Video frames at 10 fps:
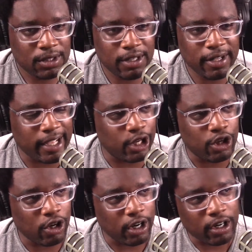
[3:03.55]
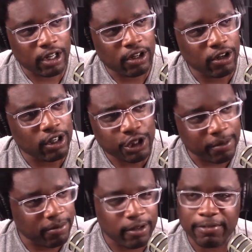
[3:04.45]
So like a
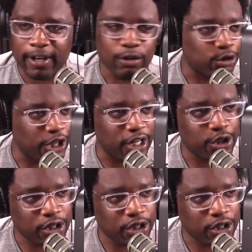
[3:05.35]
clerkship for a federal judge.